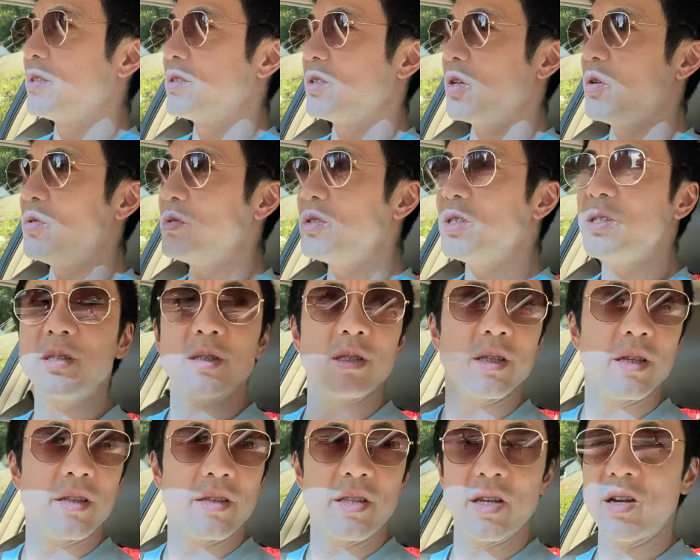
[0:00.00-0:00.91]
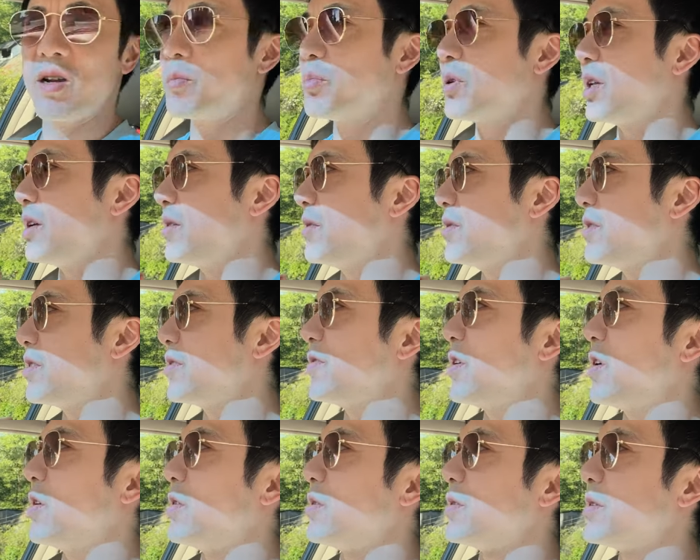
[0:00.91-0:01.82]
Don't just sit there and play with your
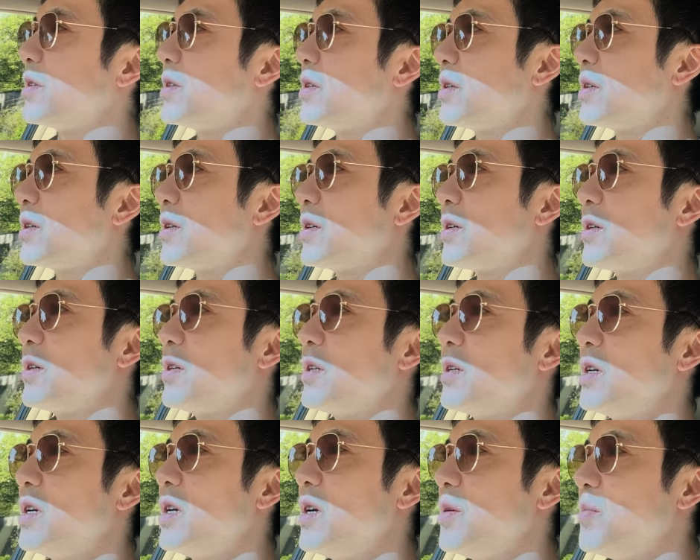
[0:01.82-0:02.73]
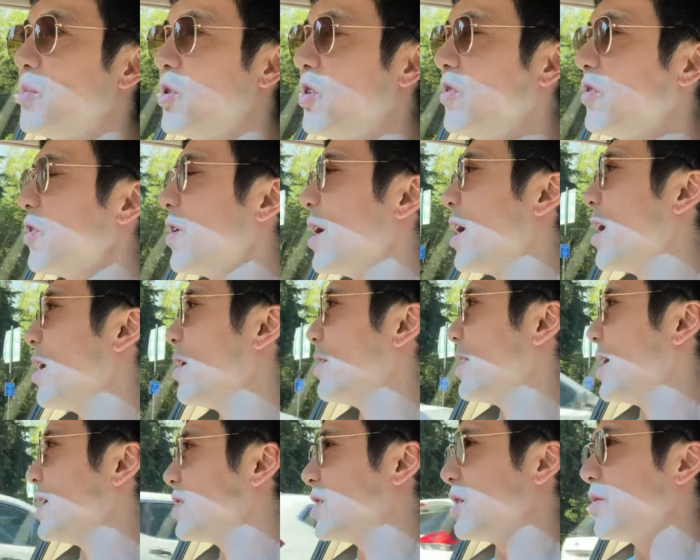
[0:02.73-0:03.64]
phone. Move around,
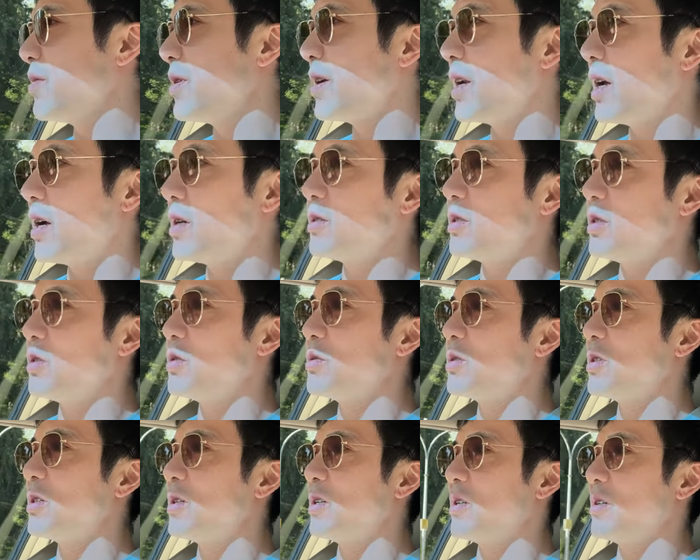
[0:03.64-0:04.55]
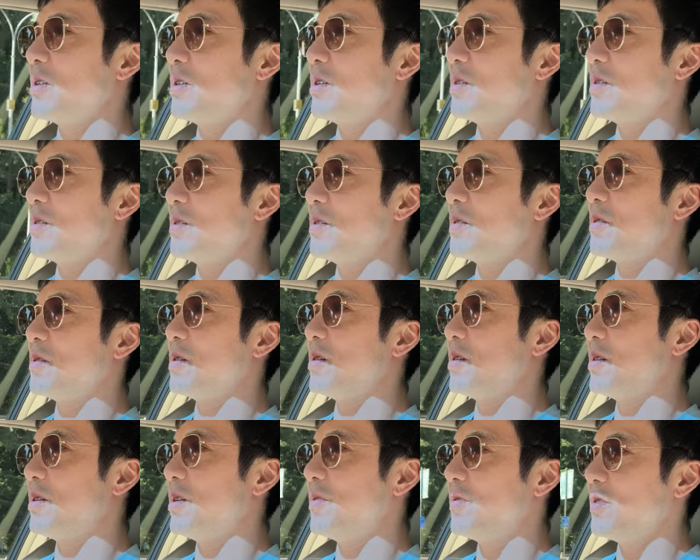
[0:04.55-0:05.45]
let someone else use it
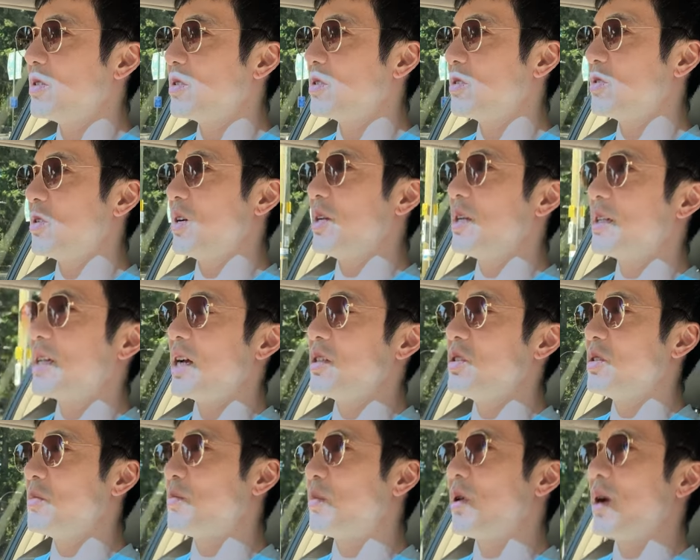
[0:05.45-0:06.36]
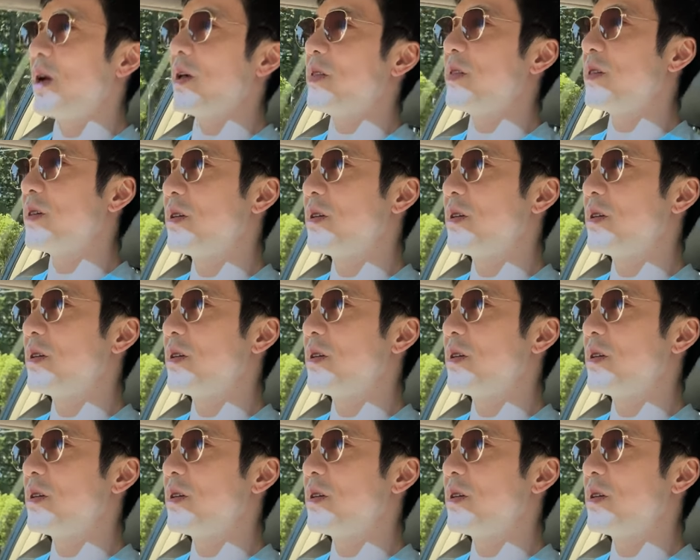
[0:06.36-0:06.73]
if you're trying to catch your breath.